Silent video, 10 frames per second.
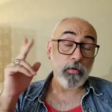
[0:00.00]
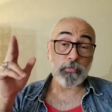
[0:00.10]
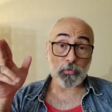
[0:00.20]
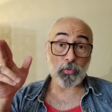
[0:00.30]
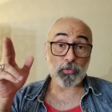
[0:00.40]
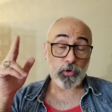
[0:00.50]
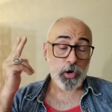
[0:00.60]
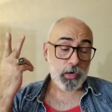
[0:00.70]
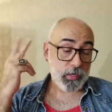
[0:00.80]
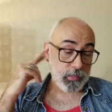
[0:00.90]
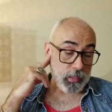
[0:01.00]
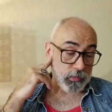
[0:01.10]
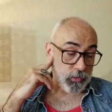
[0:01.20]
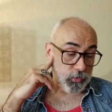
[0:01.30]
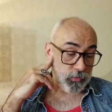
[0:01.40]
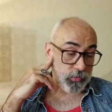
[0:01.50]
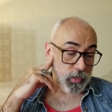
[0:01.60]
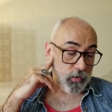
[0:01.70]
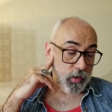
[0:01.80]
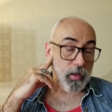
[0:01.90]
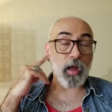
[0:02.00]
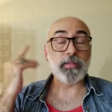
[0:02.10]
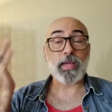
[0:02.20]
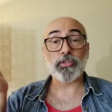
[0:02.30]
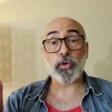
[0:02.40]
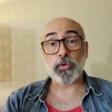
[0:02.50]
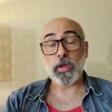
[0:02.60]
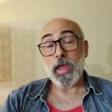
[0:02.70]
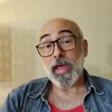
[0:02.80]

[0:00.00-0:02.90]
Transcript: Food, you're going to need that too. So unless your